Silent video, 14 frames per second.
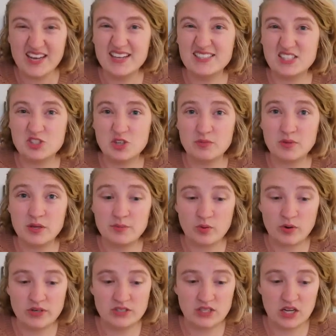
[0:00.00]
is extremely
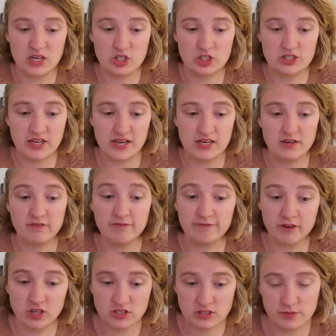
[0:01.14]
important to understand
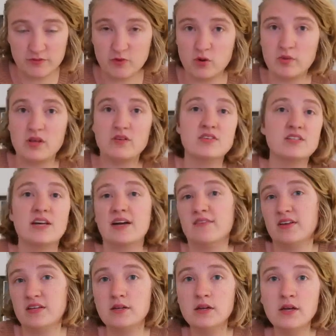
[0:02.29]
first before we even dive
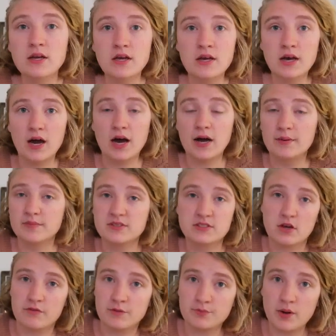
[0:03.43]
in to
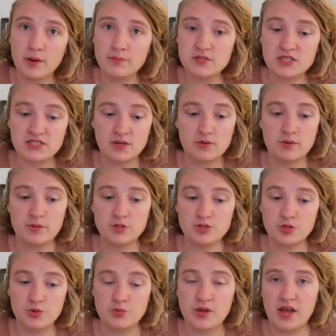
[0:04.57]
solving problems, because I want to make
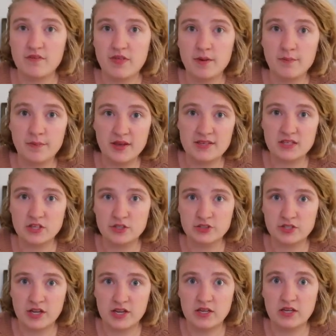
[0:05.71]
sure we have that base
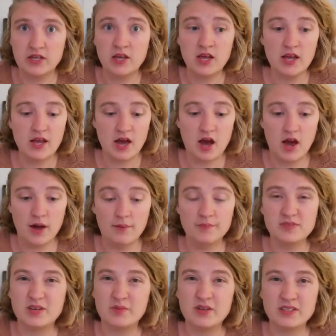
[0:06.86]
understanding
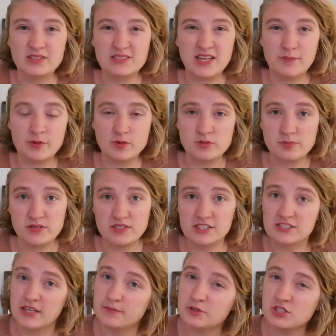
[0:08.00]
so we can stop those
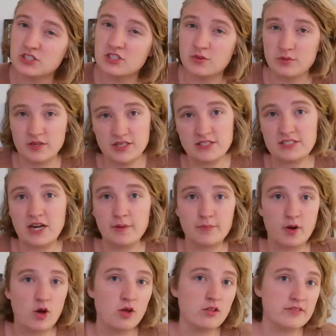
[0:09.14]
misconceptions, so we can
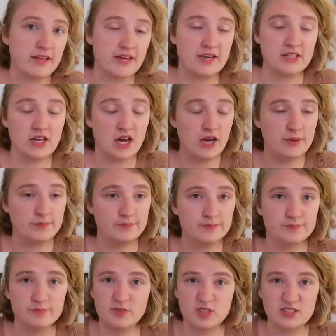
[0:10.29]
stop all of that,
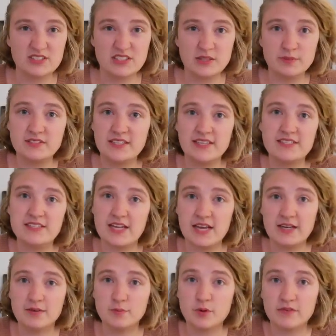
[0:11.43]
those silly mistakes,
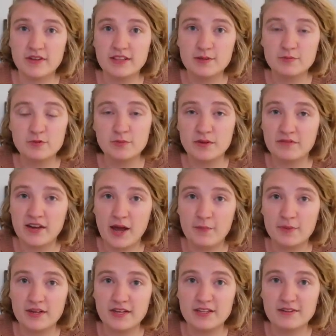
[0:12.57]
and prevent them from even
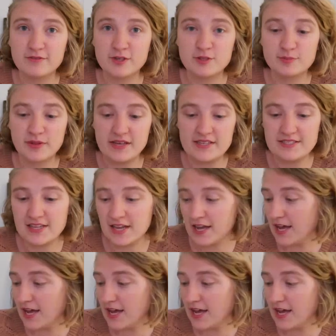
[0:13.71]
happening in the first place.